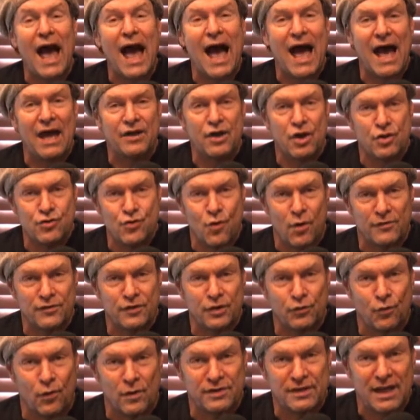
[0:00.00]
on
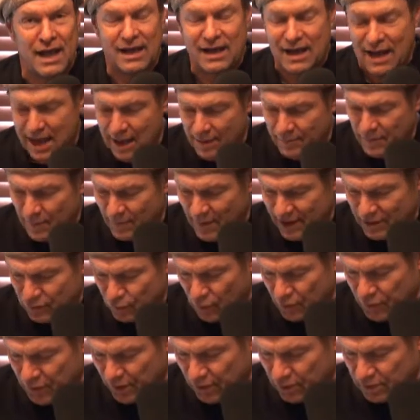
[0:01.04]
northtonorth.com, the Mike
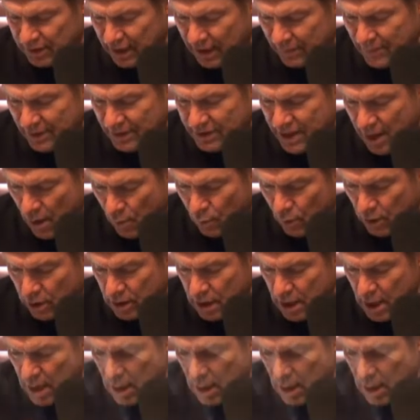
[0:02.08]
Knorr Entertainment Network.